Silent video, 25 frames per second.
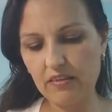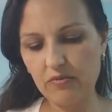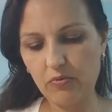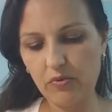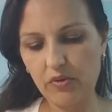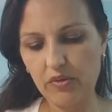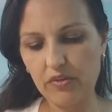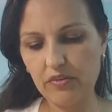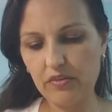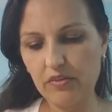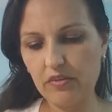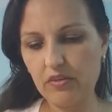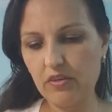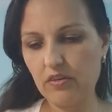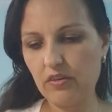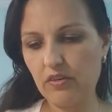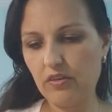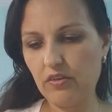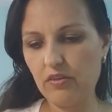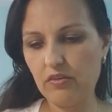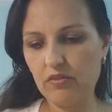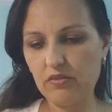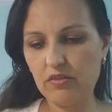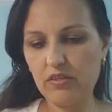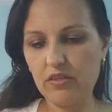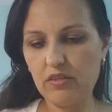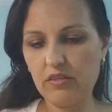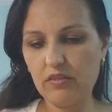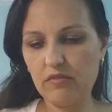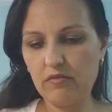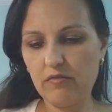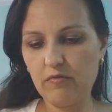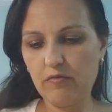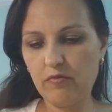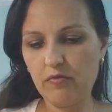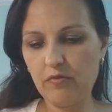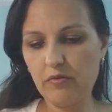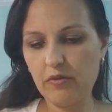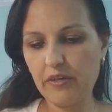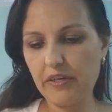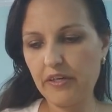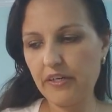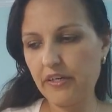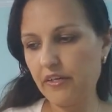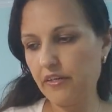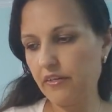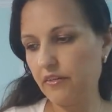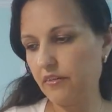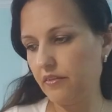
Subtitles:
what you're gonna use it for.